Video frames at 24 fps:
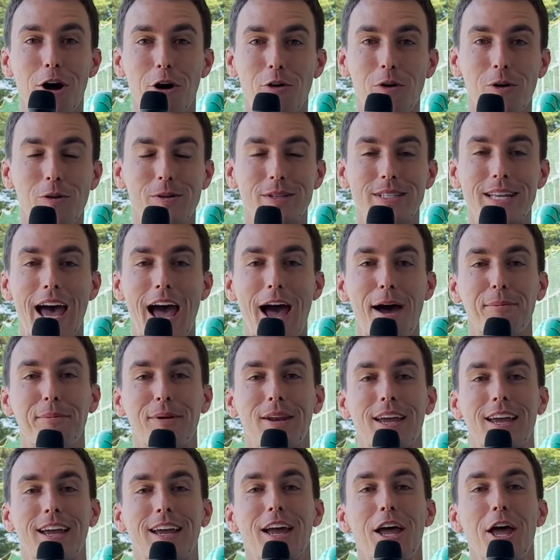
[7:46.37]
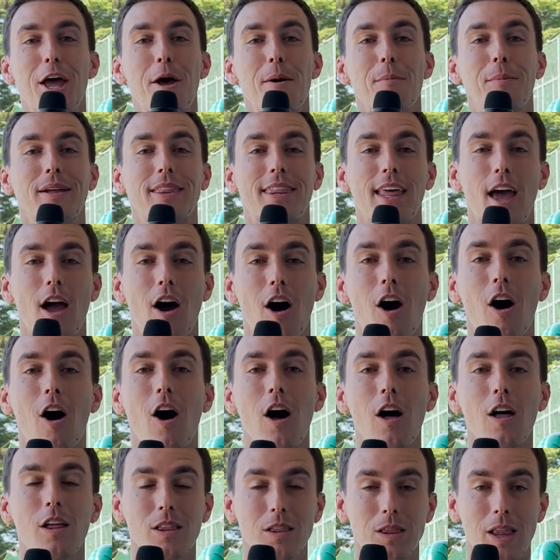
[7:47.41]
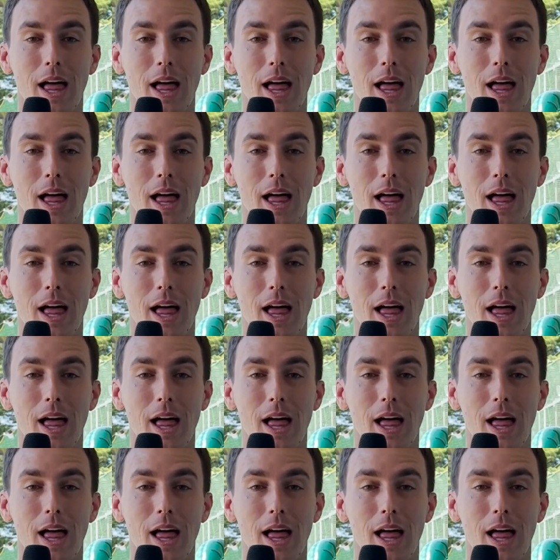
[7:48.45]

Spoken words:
know what was happening, but they all